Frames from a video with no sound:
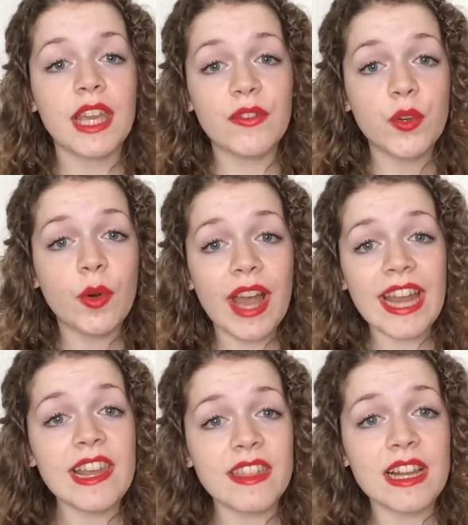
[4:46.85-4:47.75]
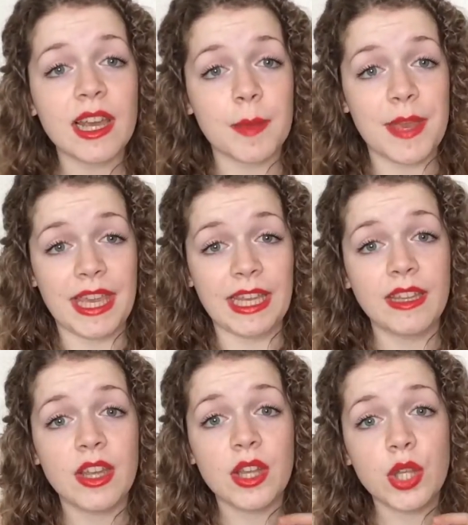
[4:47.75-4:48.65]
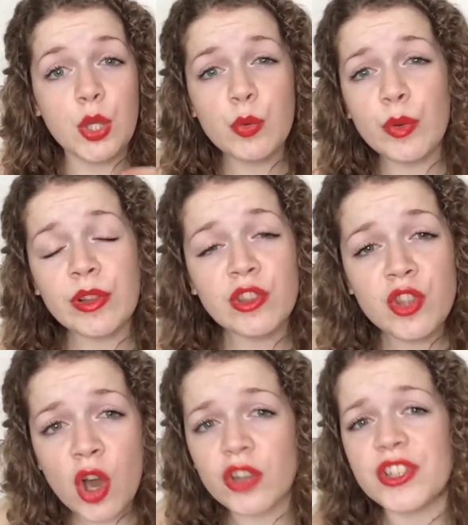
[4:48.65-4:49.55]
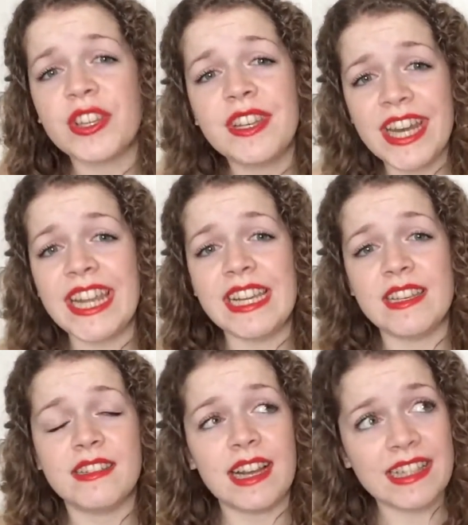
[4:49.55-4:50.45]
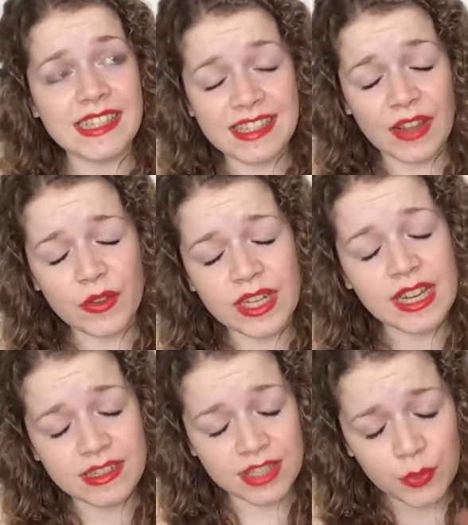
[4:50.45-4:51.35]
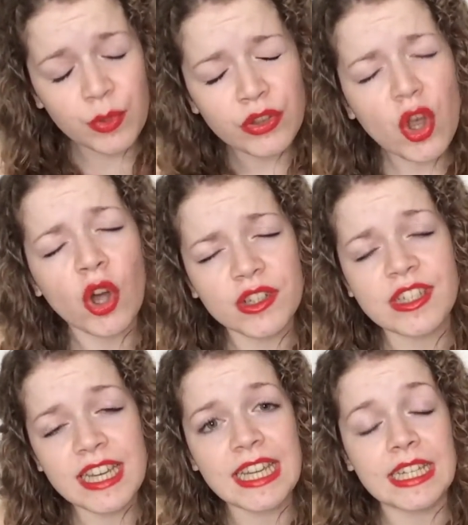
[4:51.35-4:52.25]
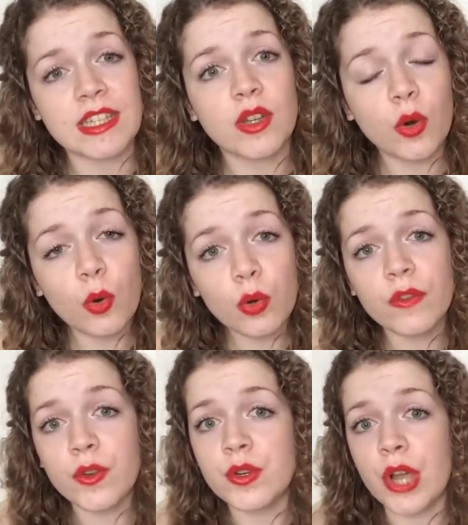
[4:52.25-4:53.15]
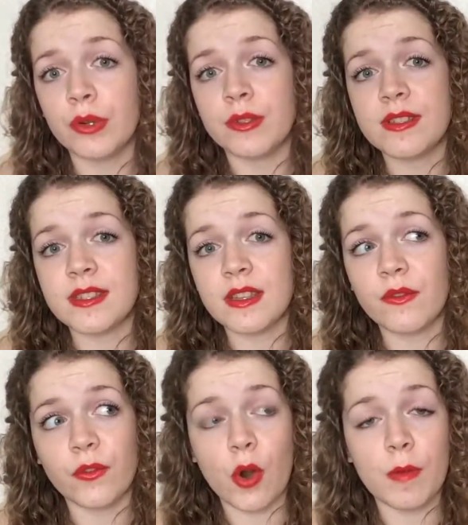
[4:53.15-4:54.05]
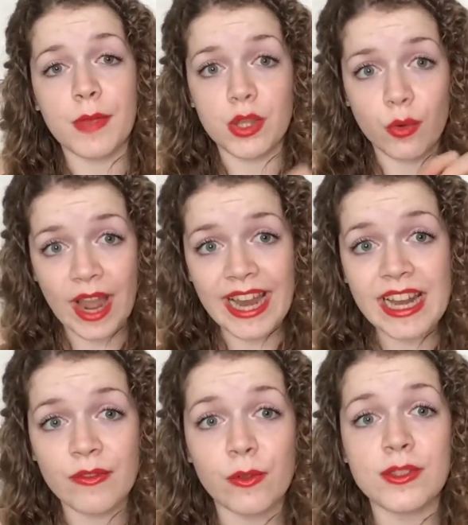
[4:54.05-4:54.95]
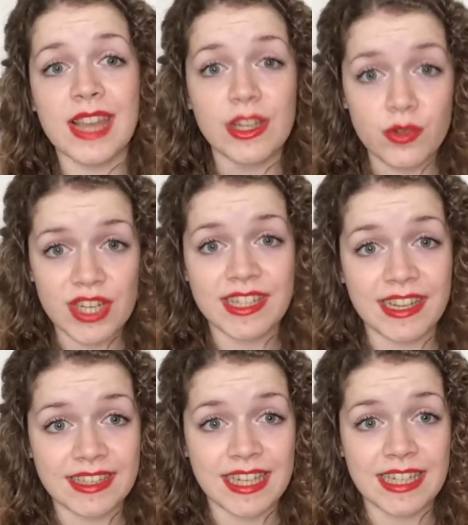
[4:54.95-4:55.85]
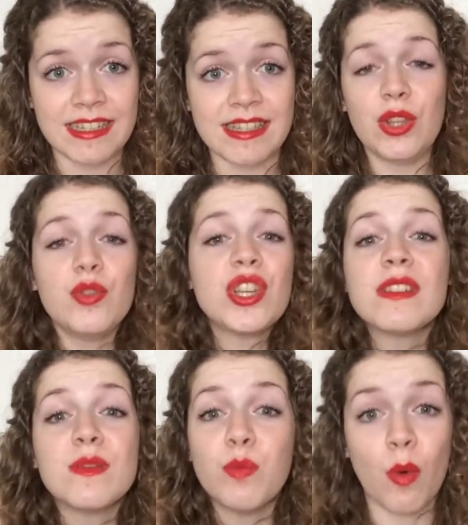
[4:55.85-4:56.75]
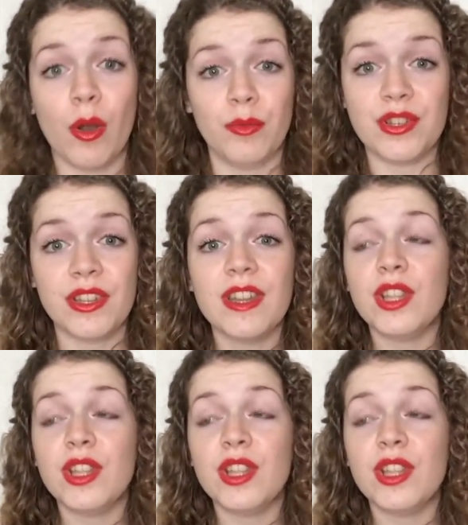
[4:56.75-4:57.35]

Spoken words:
If you're anything like me, You will not need, now this is definitely, you will not need all of your notes from your A-levels and your GCSEs. You just won't.